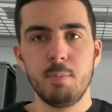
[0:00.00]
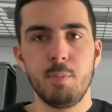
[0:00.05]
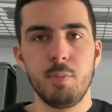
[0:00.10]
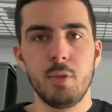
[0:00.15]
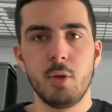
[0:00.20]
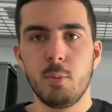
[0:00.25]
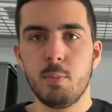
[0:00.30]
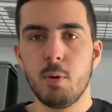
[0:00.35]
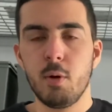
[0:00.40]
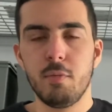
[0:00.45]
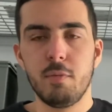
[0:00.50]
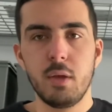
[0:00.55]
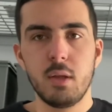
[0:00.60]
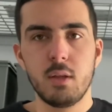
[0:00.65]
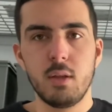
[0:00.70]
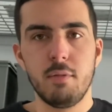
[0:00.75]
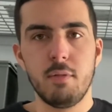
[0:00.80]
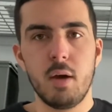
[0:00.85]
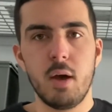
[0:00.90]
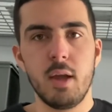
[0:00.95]
They're perfectly
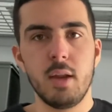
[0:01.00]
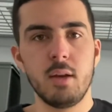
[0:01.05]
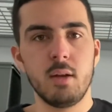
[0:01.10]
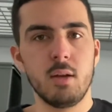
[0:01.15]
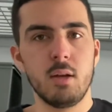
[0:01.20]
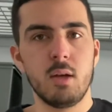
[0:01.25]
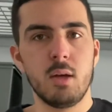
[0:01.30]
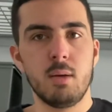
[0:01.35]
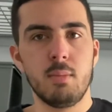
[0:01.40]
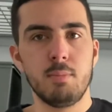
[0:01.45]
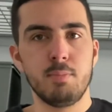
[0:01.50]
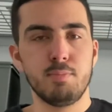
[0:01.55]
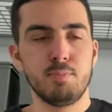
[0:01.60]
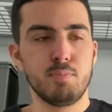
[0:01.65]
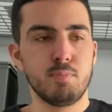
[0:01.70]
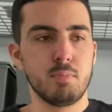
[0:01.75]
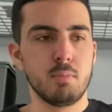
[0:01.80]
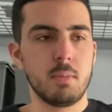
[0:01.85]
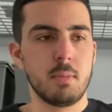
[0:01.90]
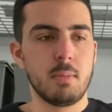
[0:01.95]
fine.
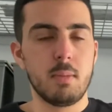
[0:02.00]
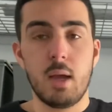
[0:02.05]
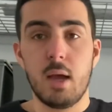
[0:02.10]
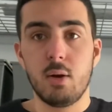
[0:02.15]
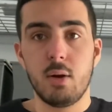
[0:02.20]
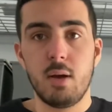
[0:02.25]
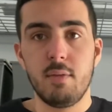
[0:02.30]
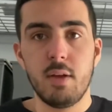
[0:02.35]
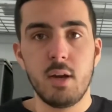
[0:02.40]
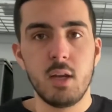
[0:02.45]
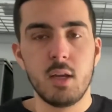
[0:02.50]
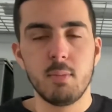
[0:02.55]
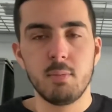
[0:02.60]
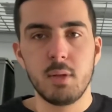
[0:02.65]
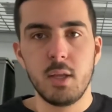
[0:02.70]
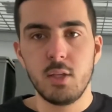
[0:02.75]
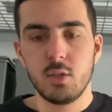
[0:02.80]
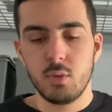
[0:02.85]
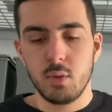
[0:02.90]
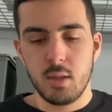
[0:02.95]
I don't have any
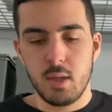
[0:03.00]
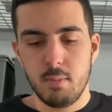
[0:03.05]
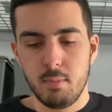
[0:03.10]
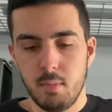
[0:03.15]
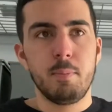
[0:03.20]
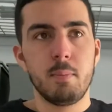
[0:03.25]
complaints with them.